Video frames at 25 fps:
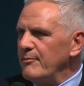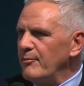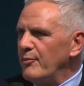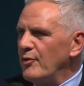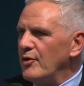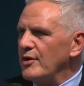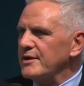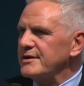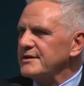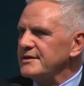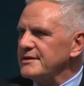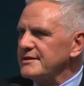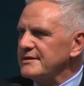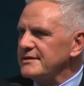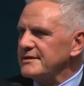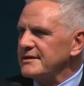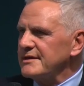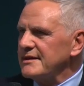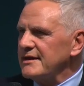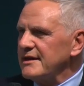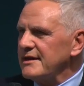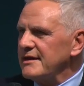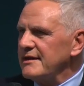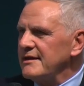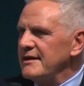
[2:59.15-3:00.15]
important
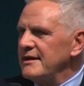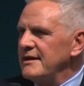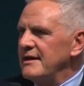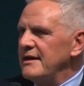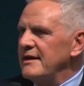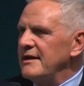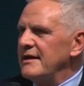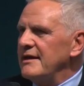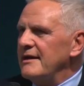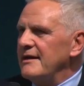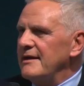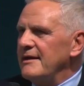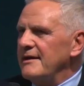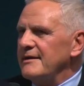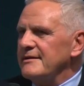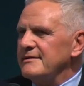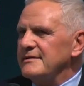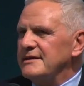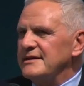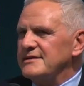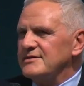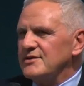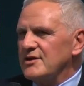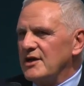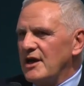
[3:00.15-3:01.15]

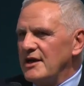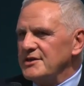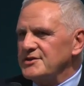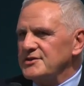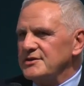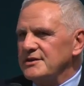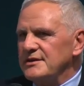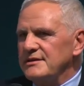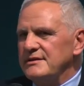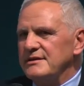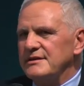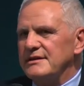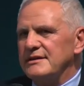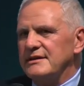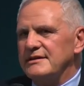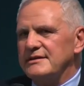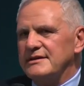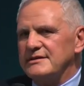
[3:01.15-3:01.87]
discussion.